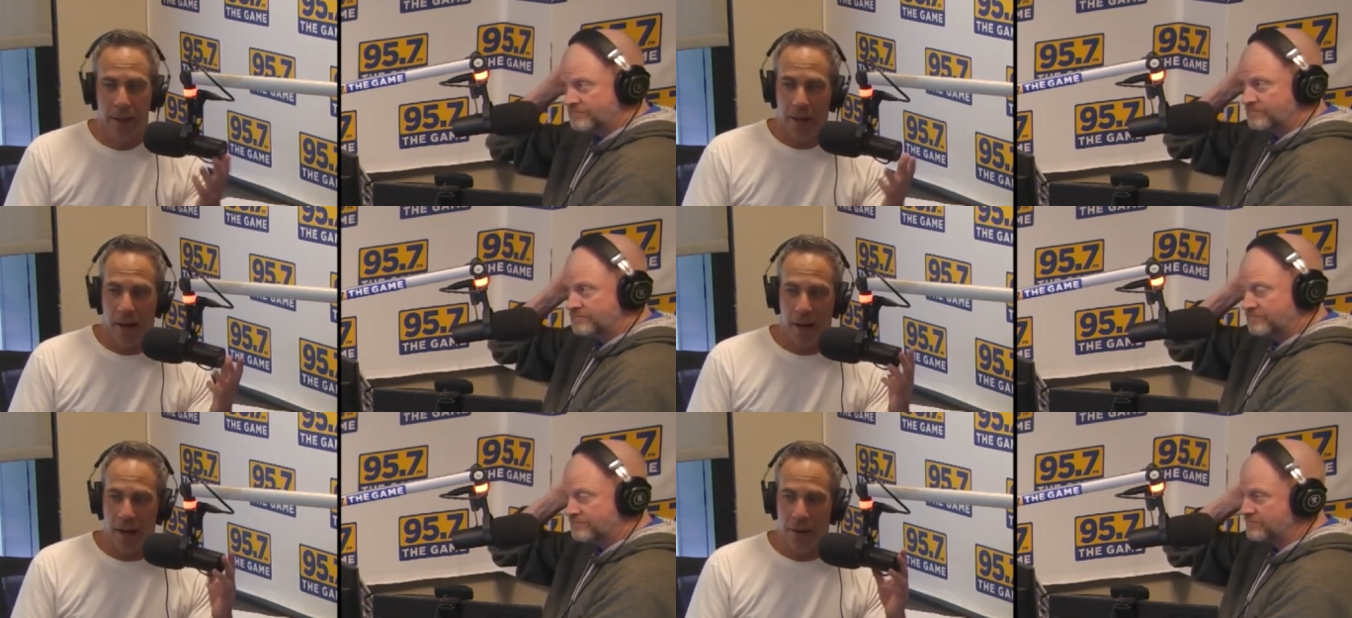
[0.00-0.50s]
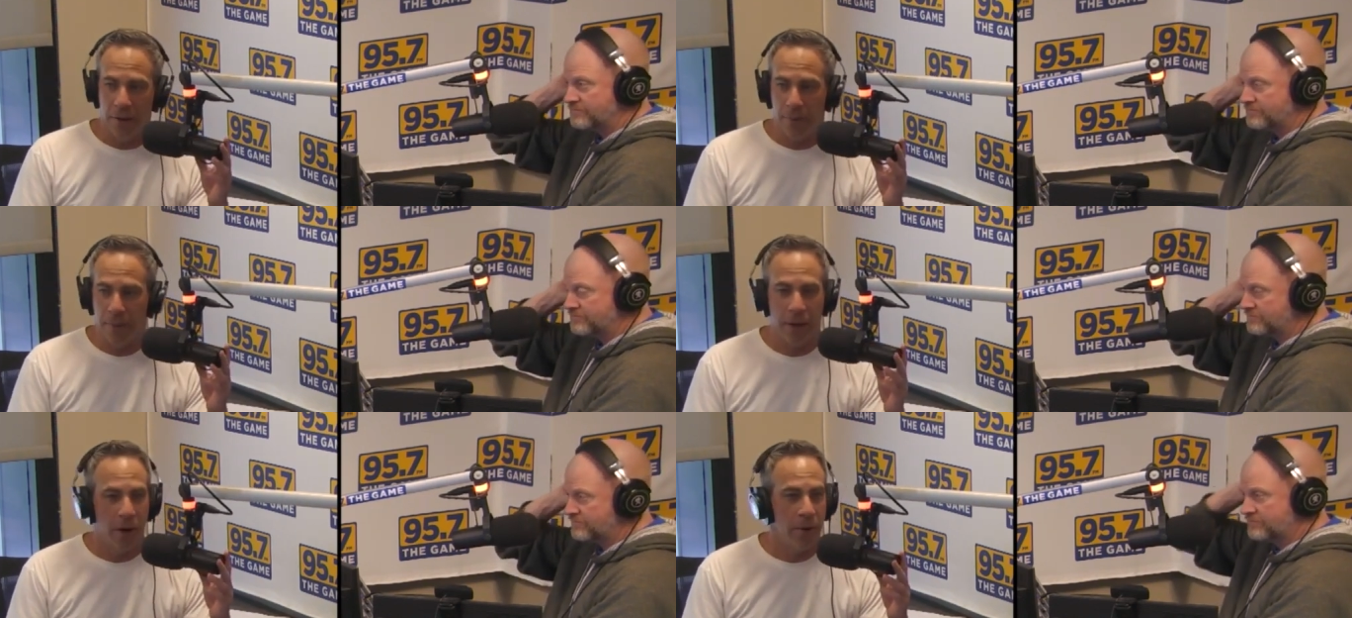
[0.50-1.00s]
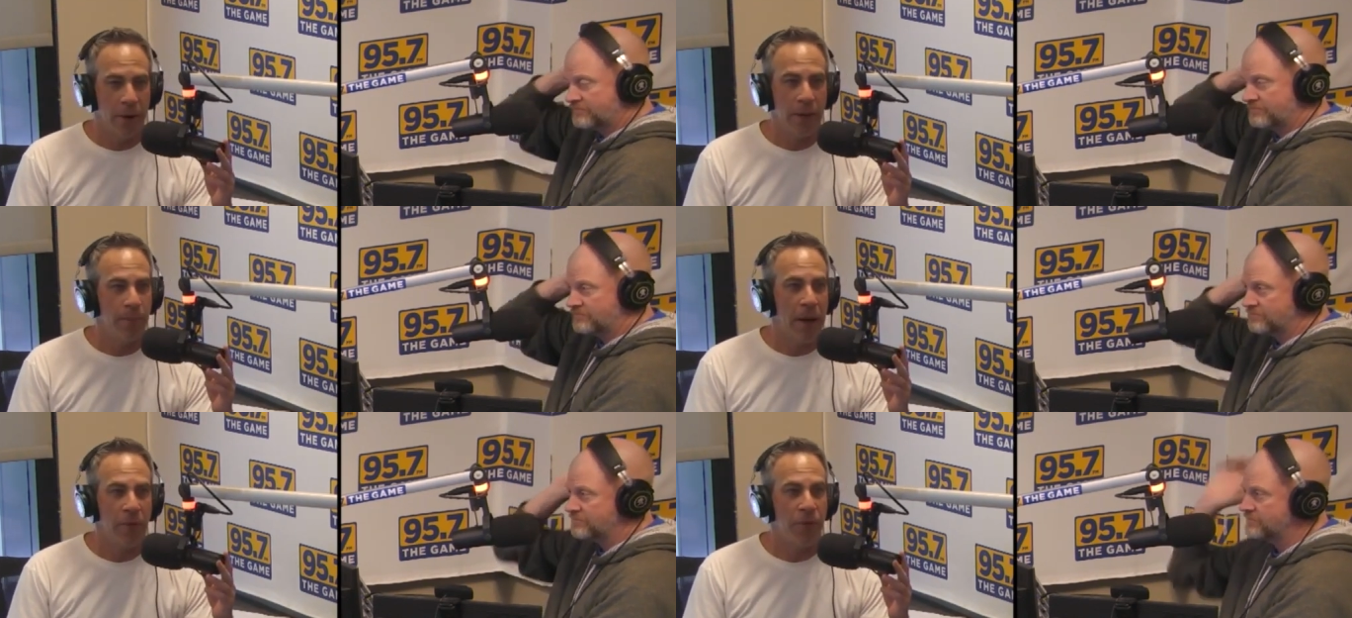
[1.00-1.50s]
Speaker 1: there have been already
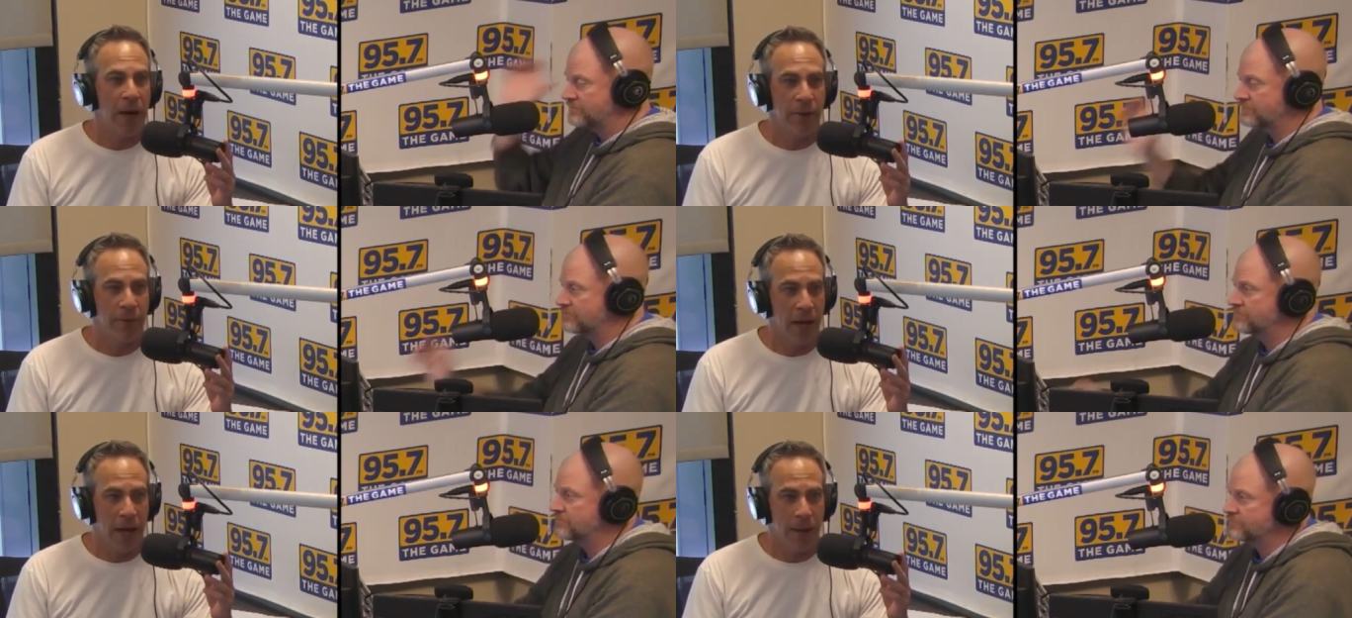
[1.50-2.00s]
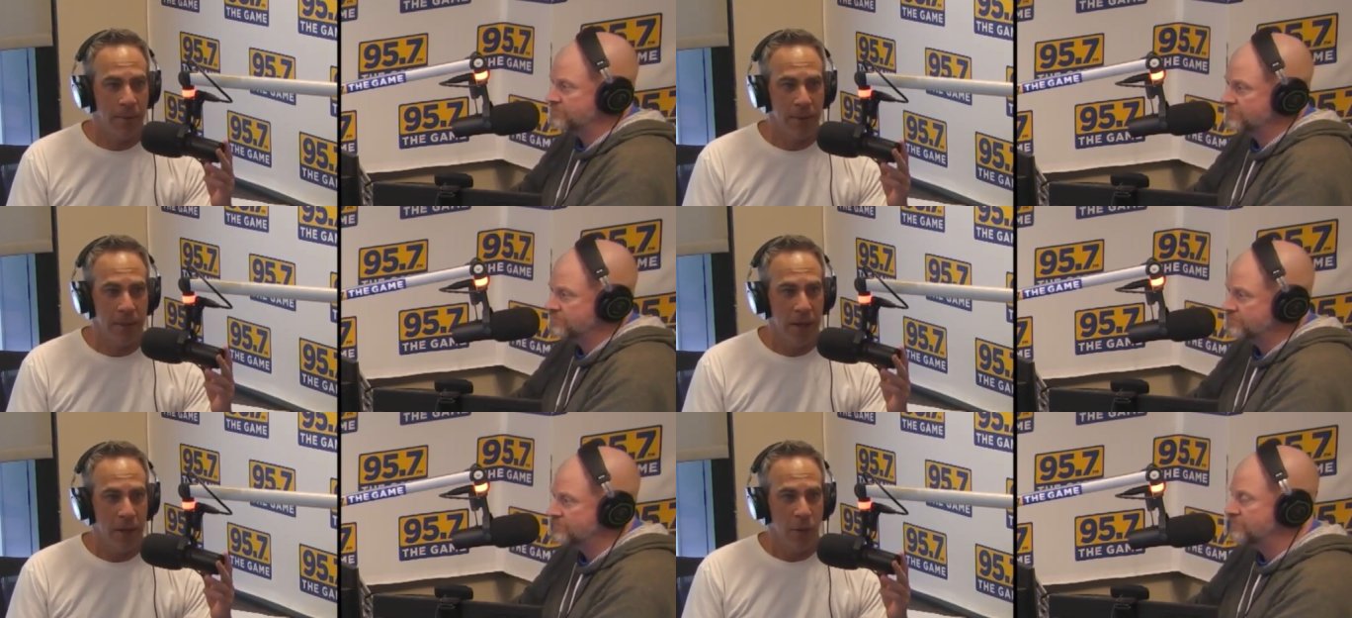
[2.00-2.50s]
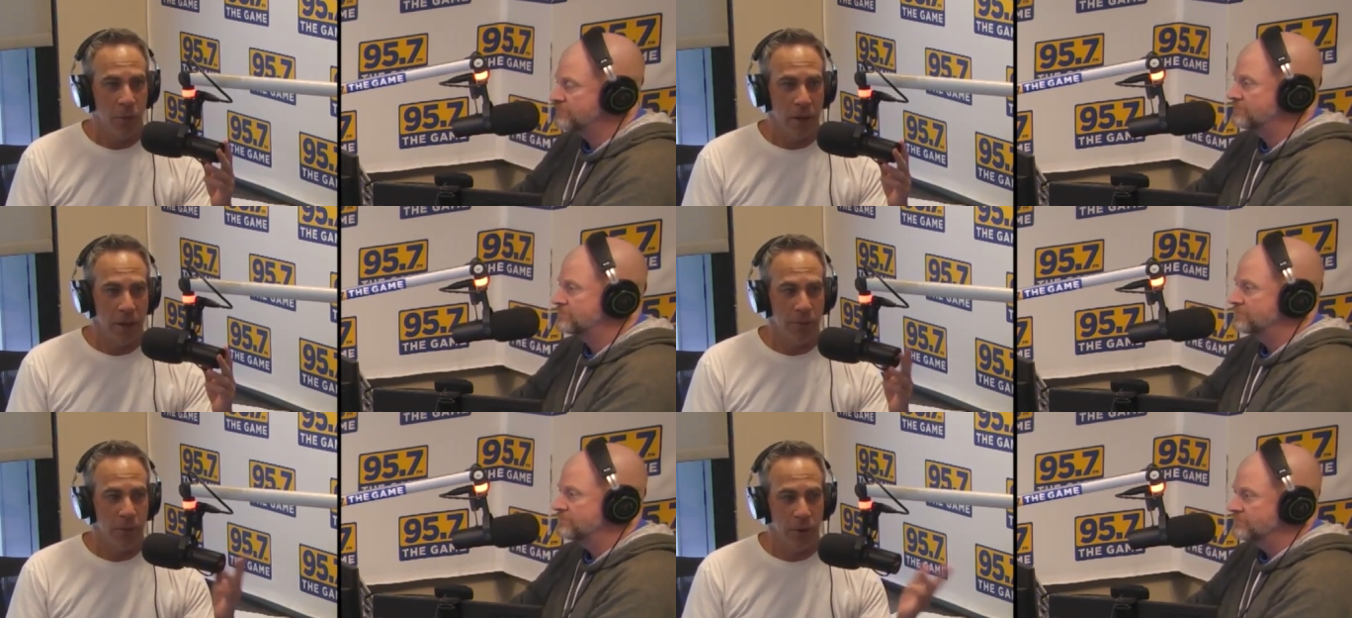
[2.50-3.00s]
about 5 times where
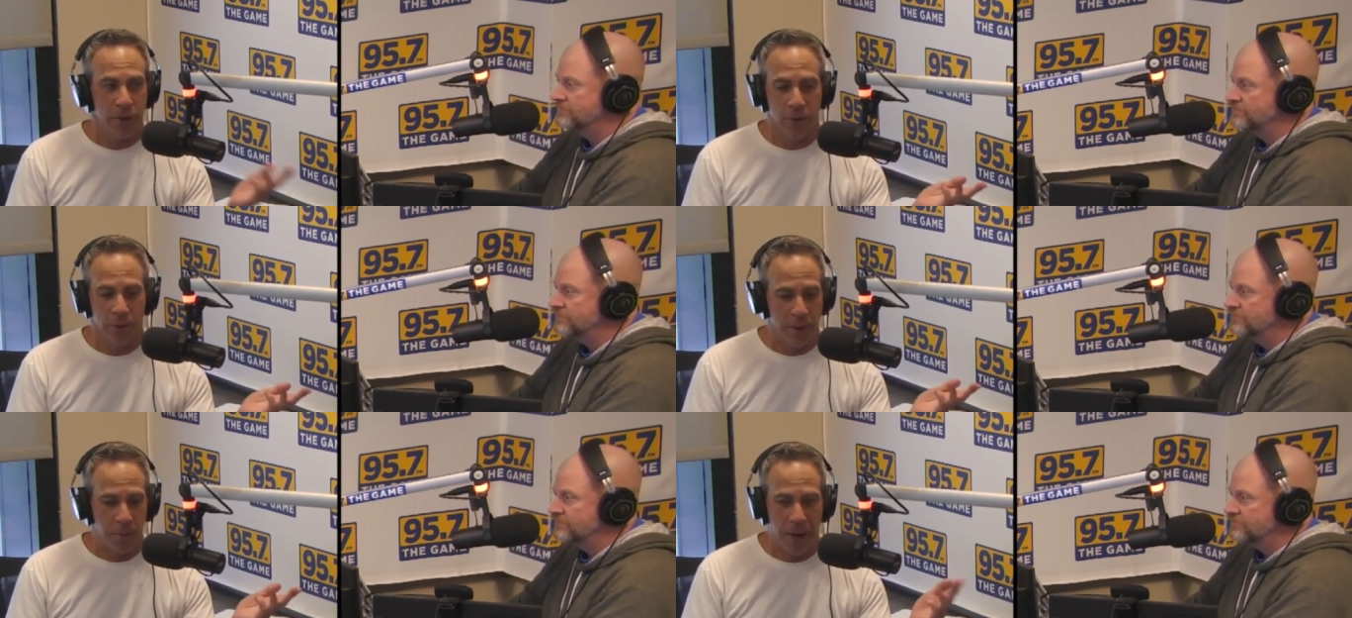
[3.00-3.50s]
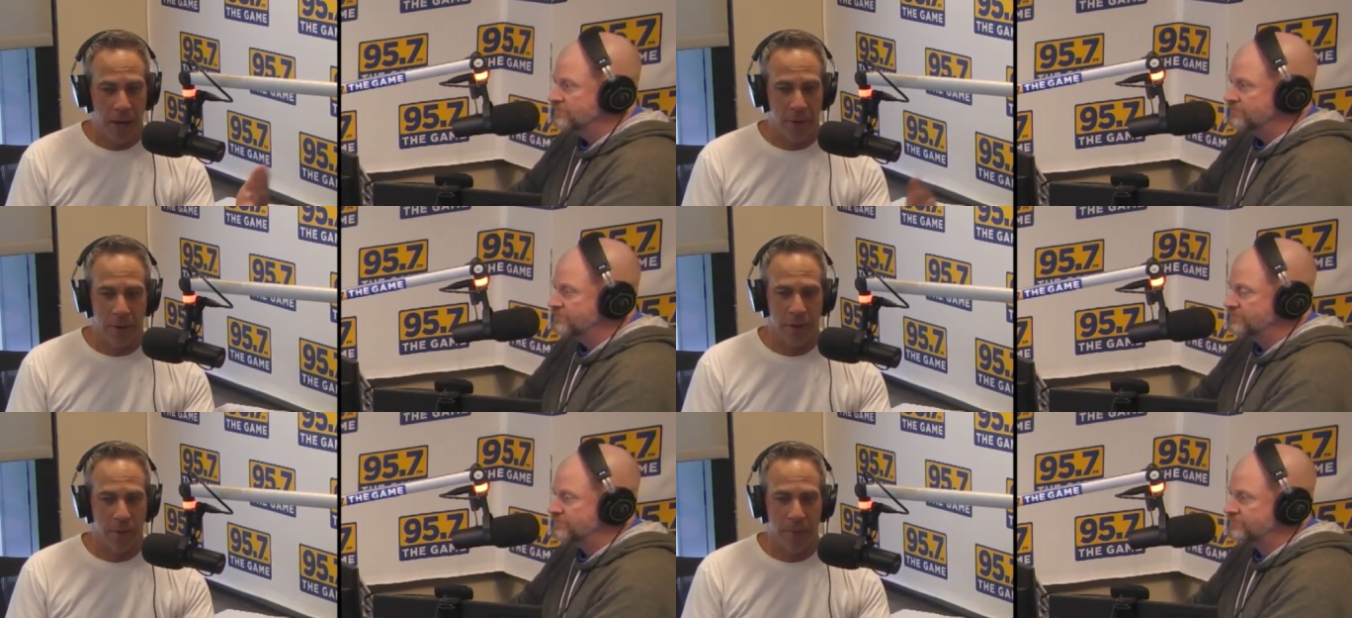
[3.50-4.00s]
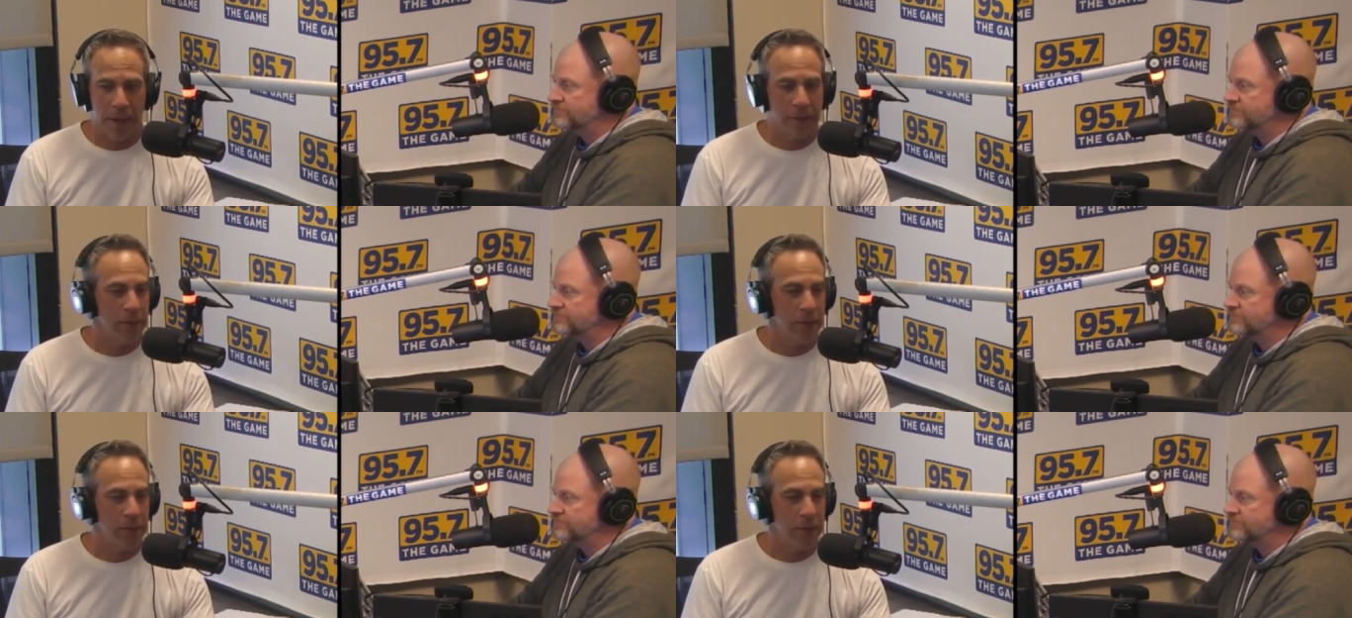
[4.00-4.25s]
you've looked at what the Padres are about